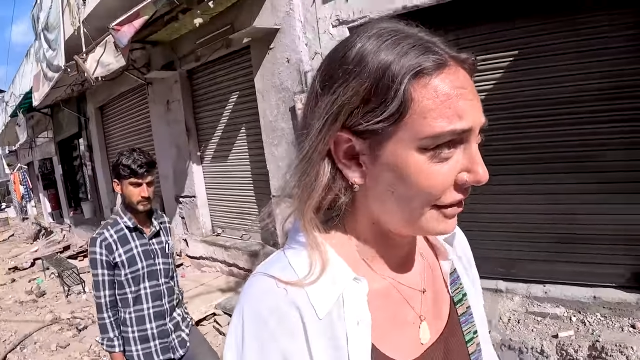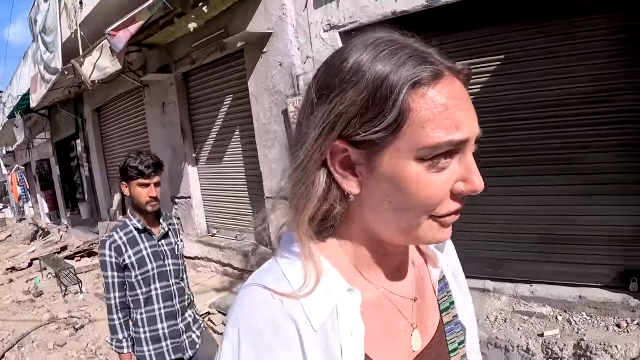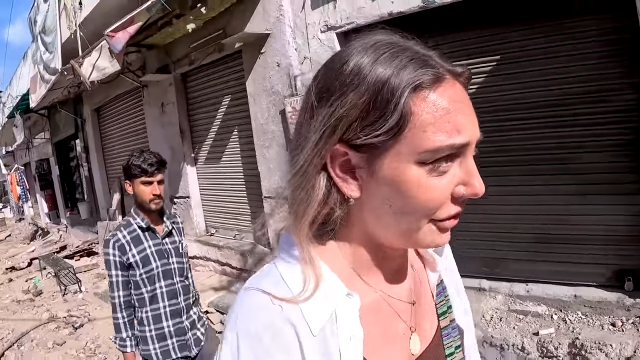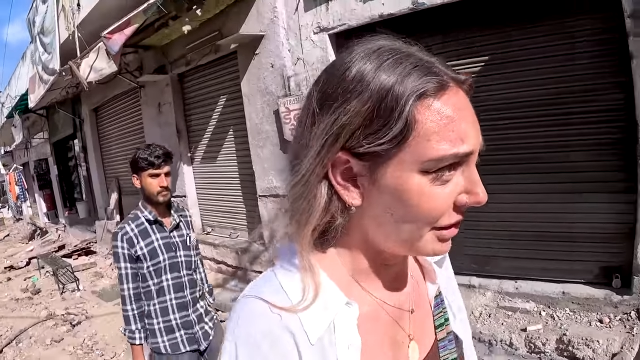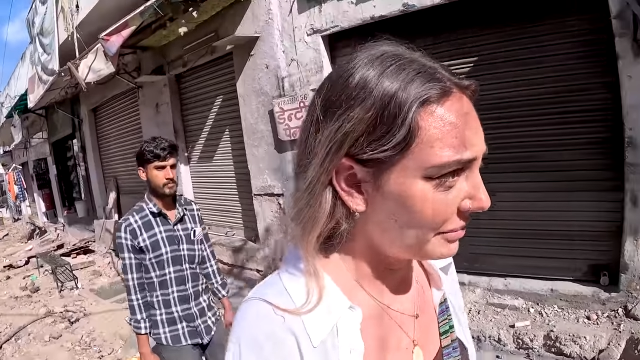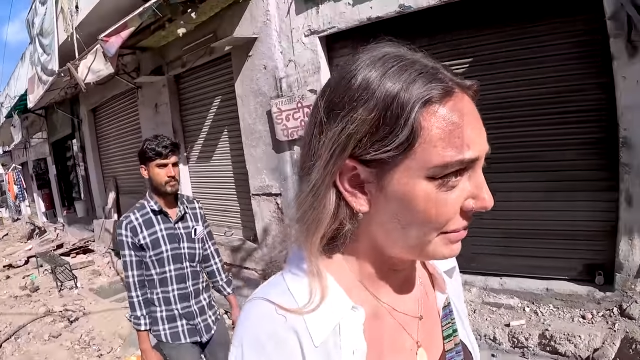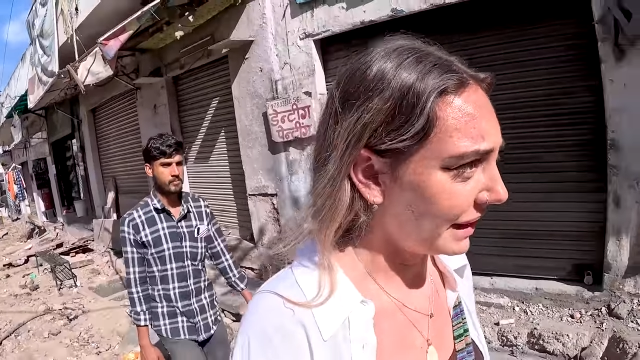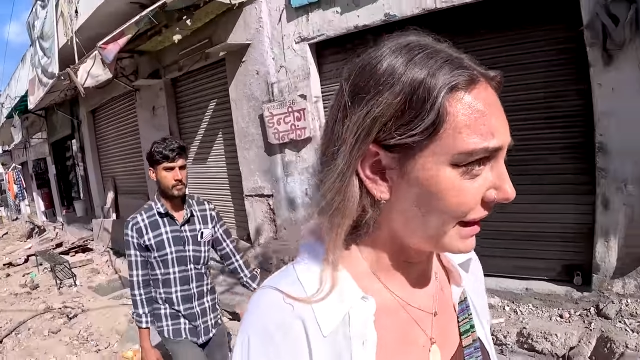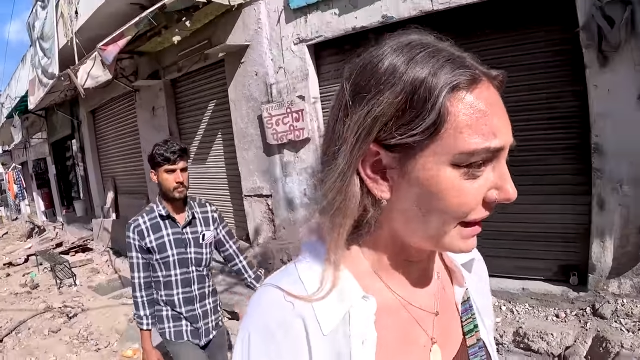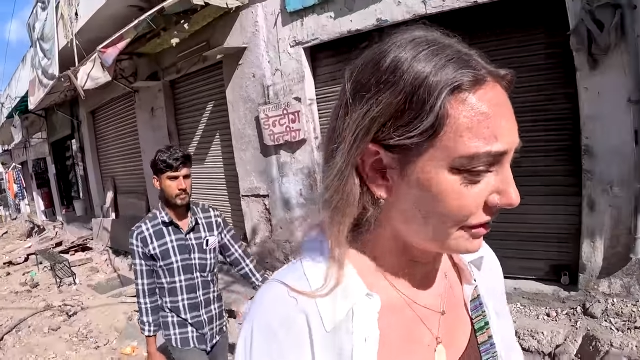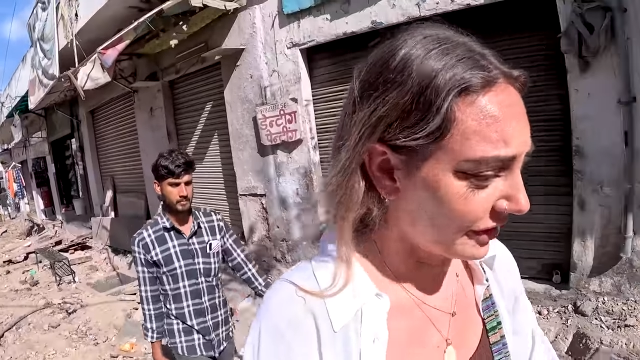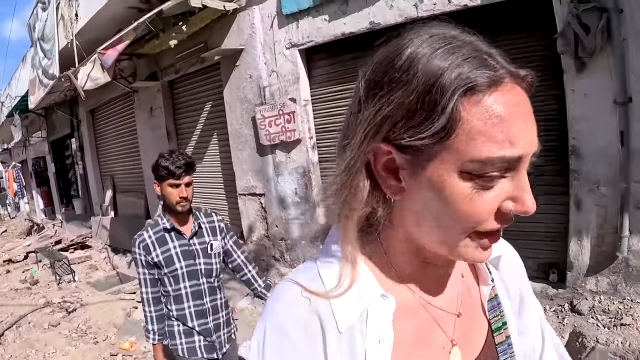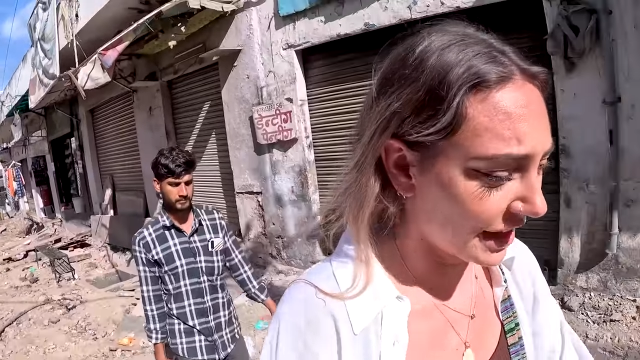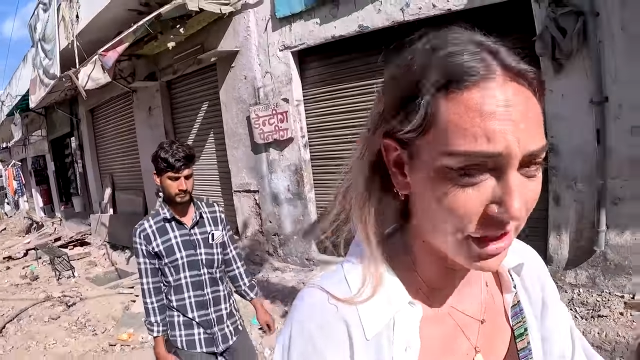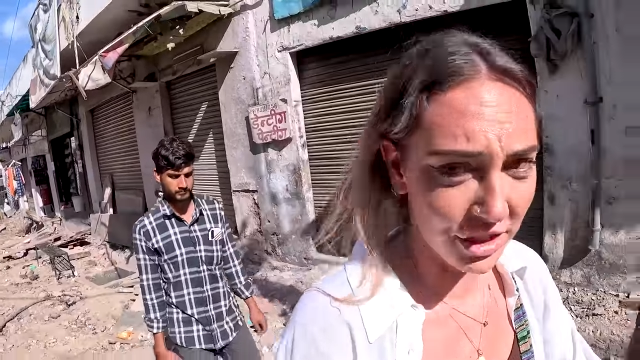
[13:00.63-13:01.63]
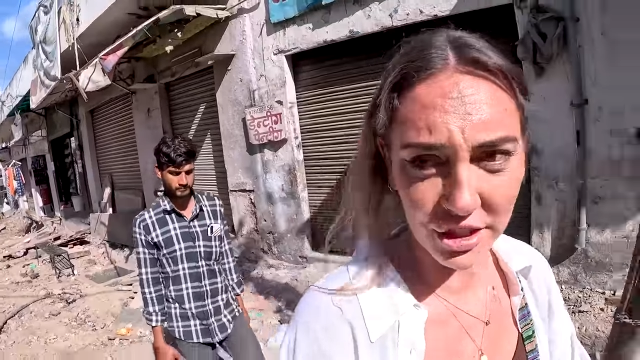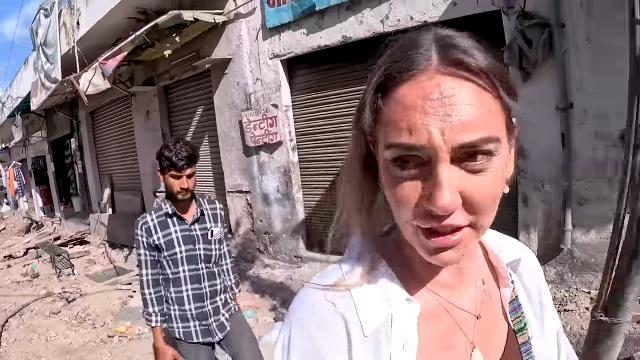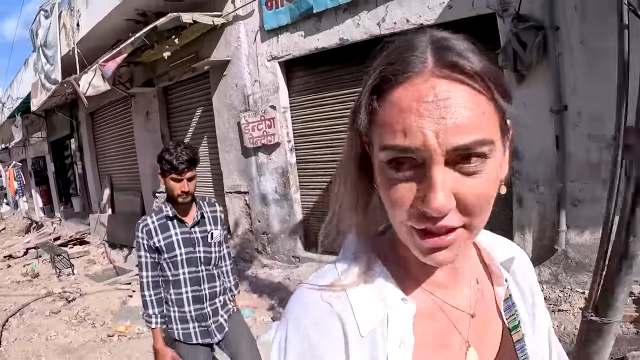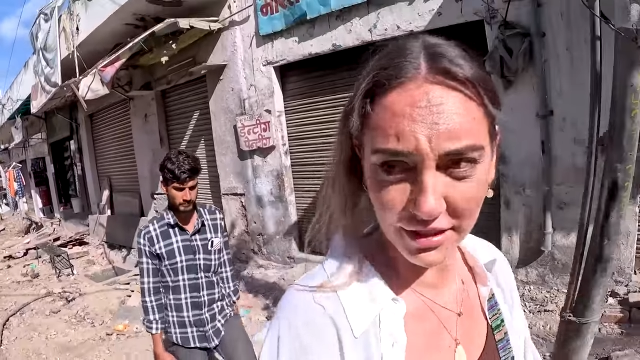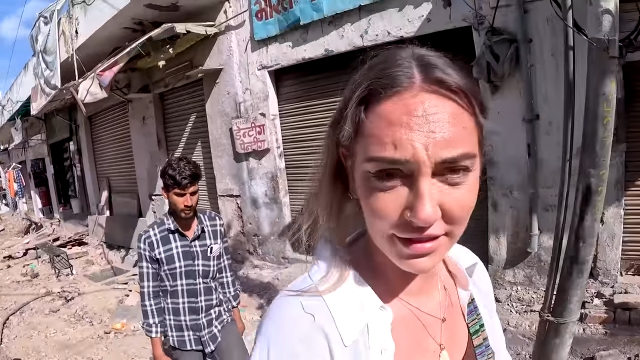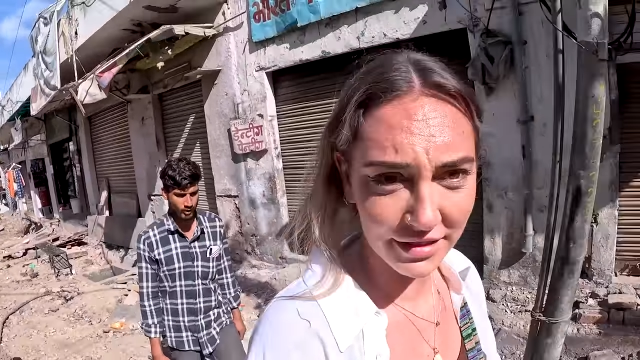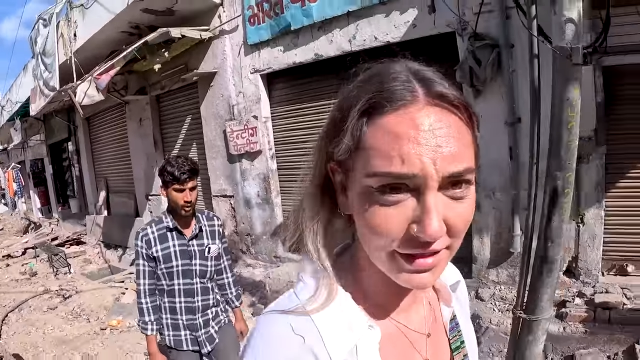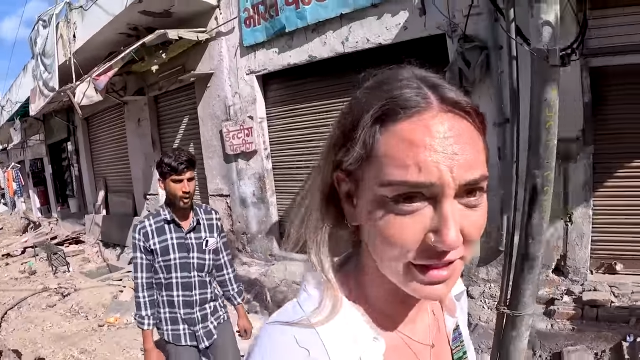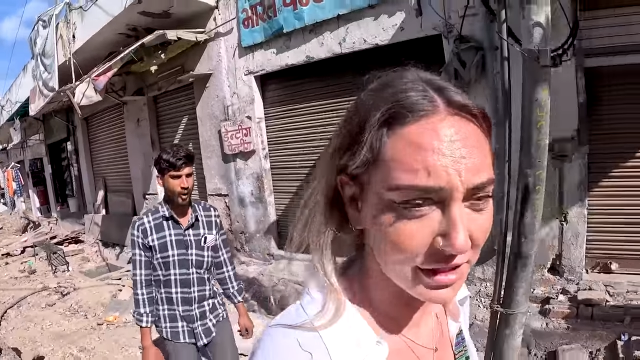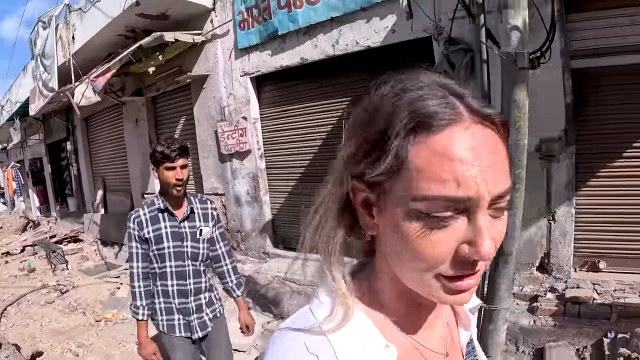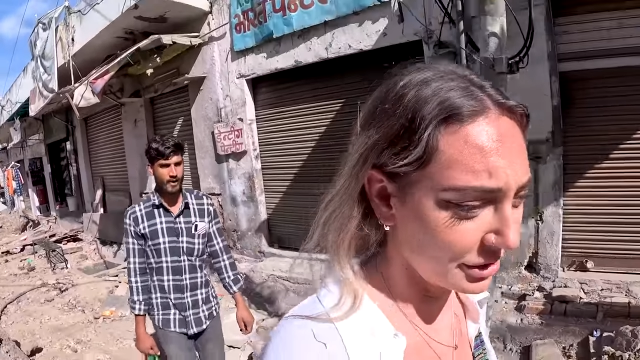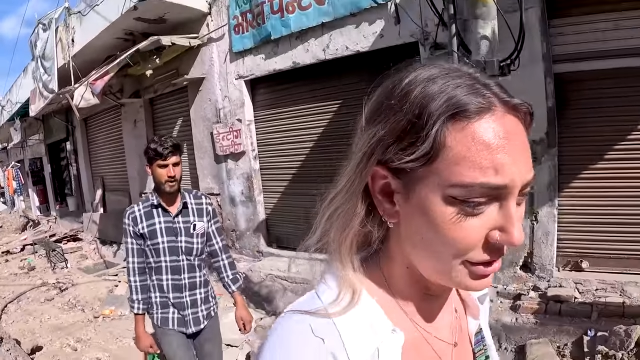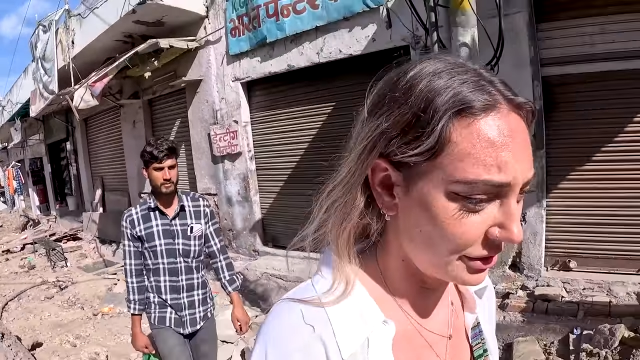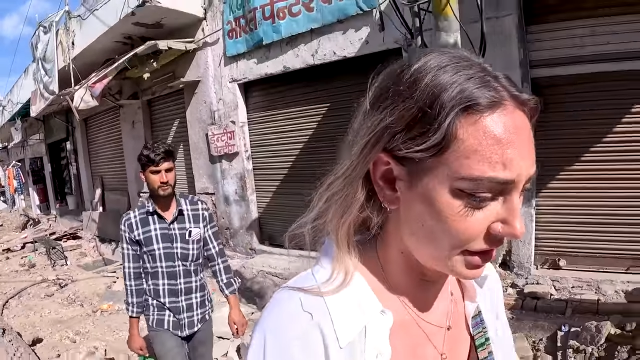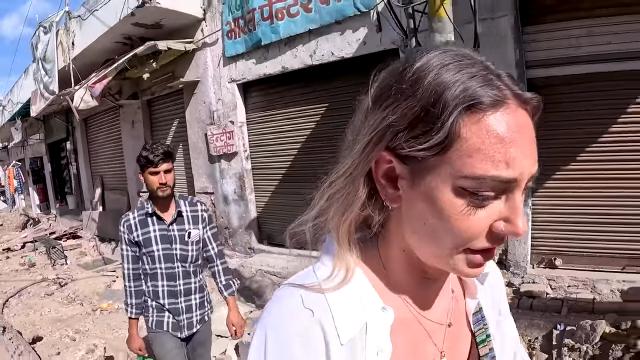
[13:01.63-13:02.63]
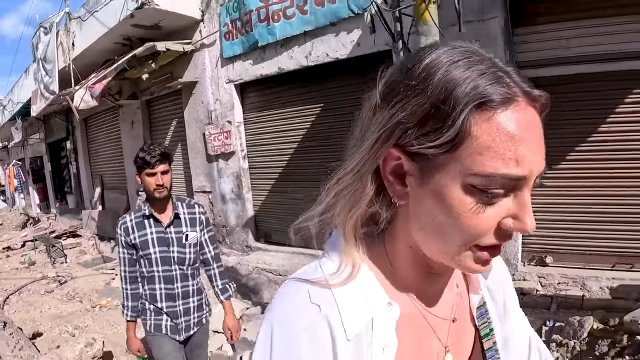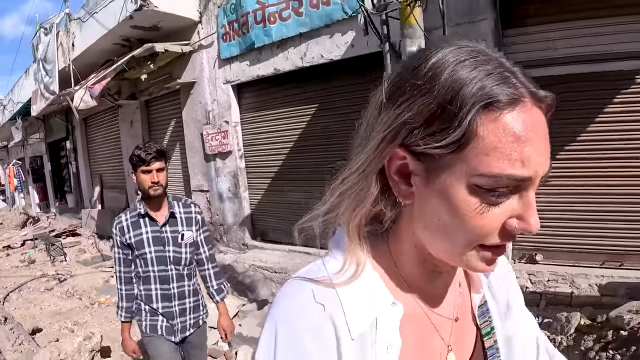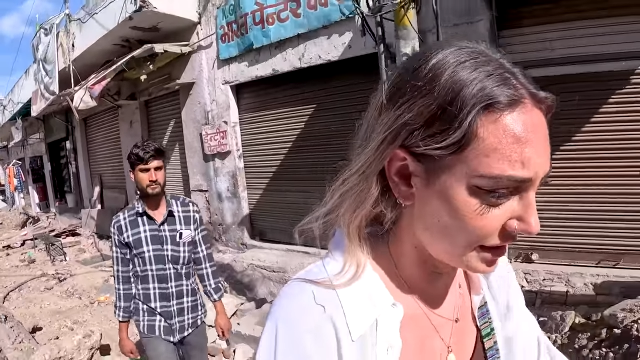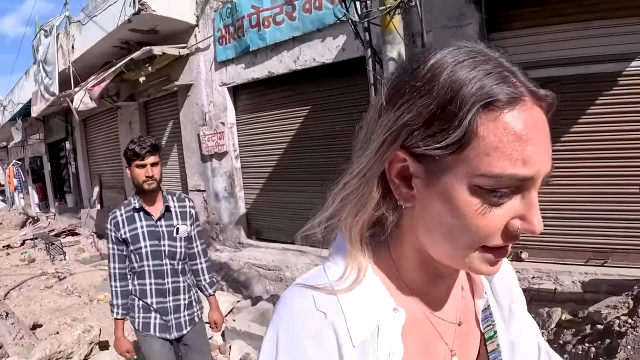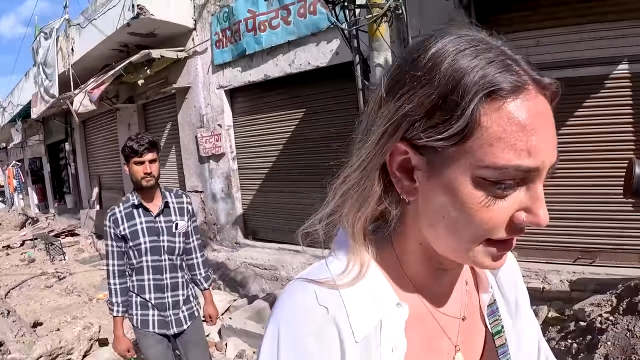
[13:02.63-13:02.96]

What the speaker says: One big adventure. So we're gonna